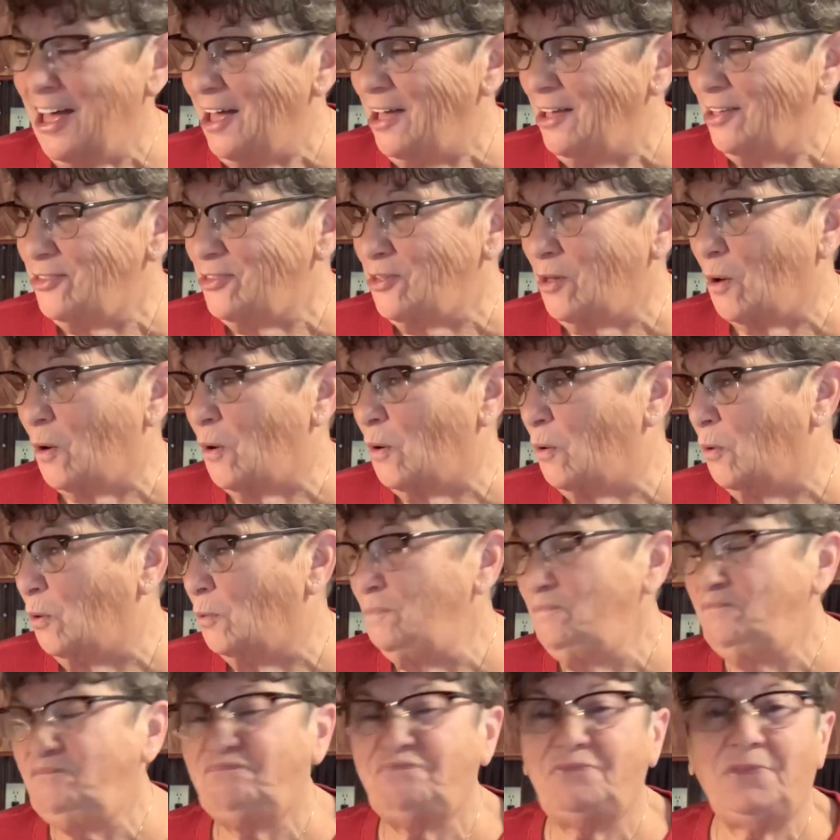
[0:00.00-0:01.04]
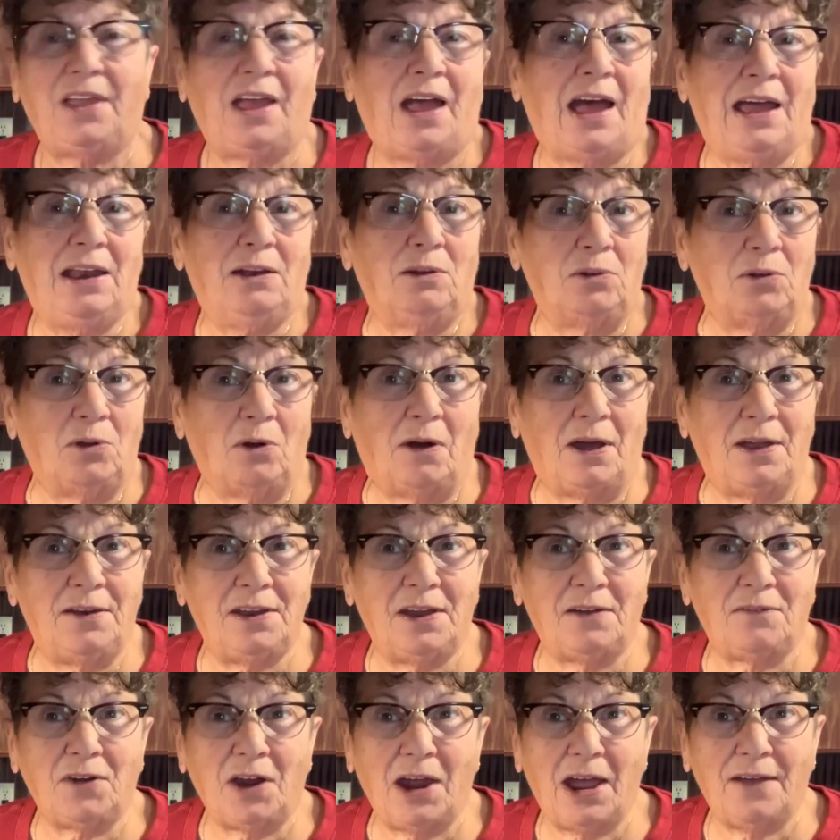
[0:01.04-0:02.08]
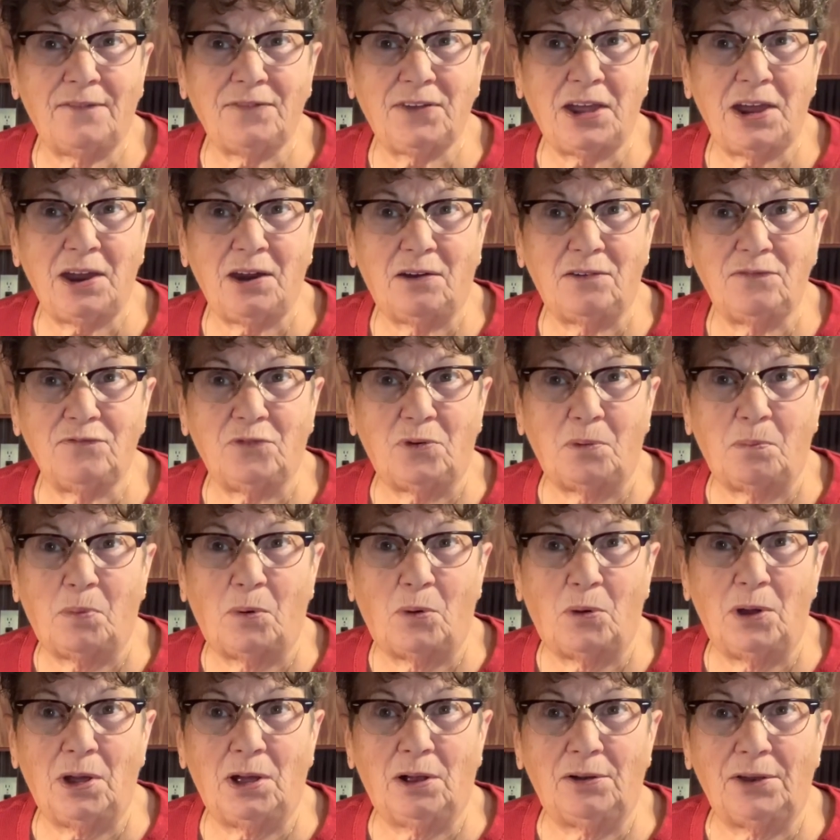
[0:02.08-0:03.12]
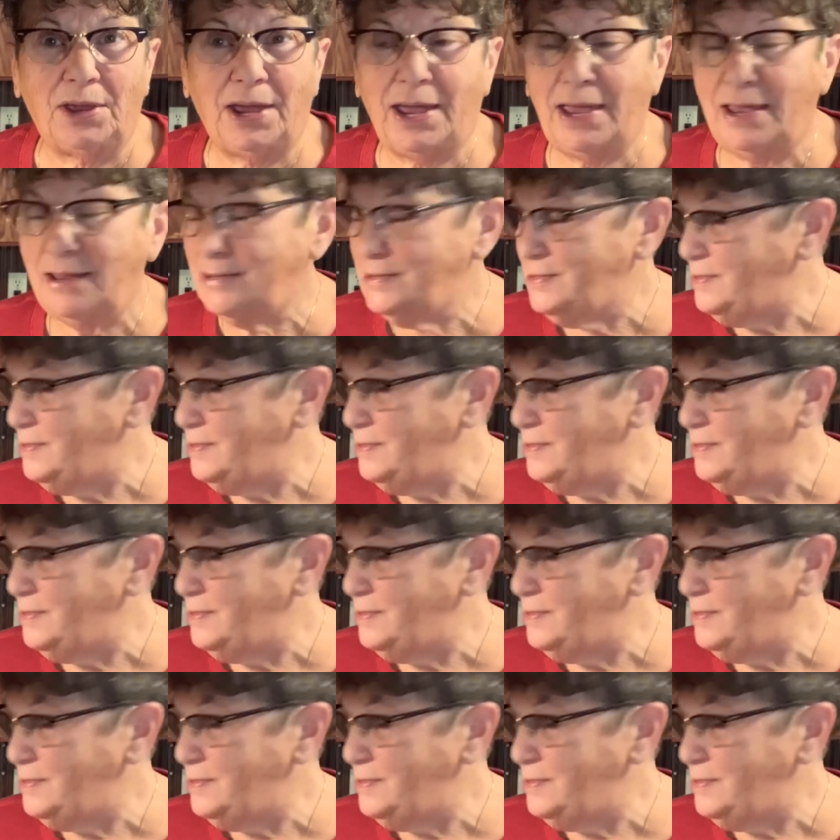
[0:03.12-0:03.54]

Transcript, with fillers: so, I don't know, I never have cared for boiled eggs.